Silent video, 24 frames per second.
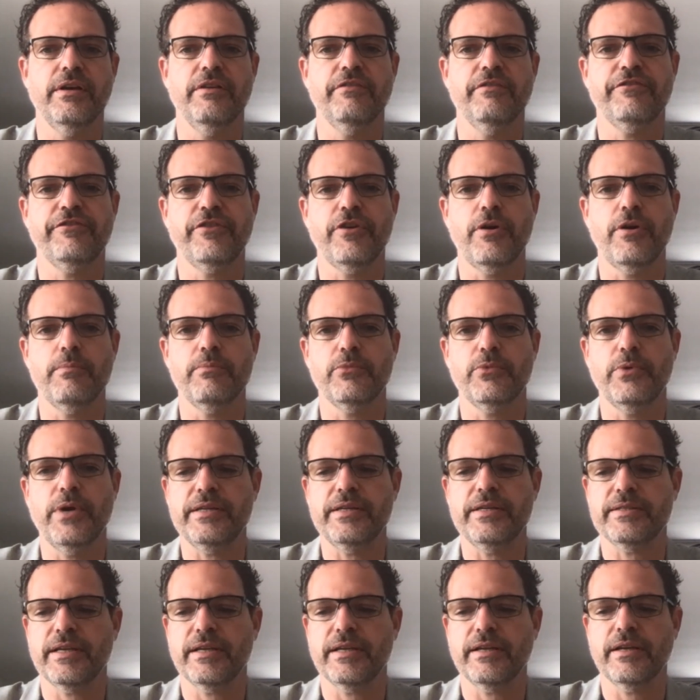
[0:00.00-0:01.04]
from
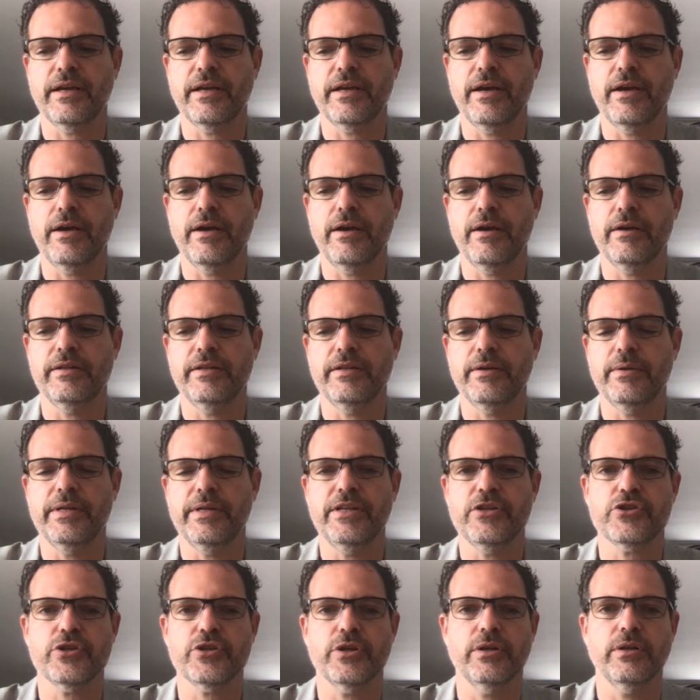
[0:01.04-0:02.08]
raising their
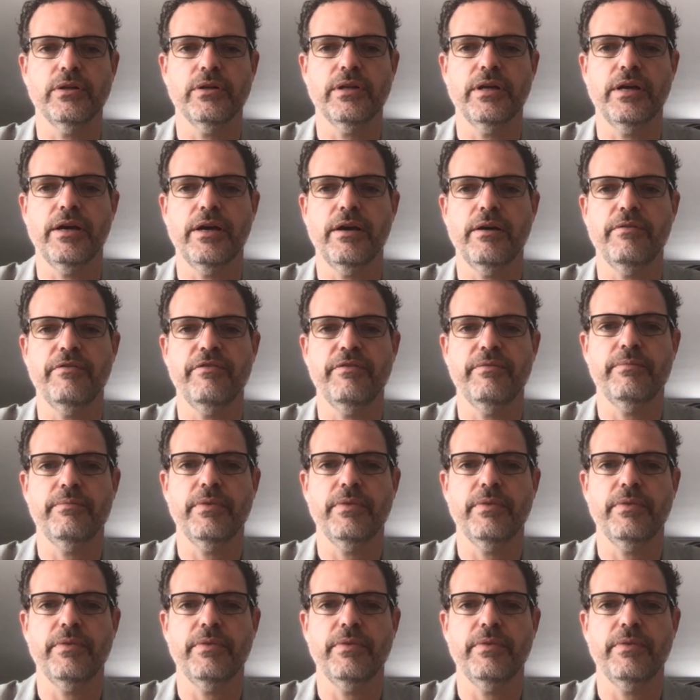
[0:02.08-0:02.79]
initial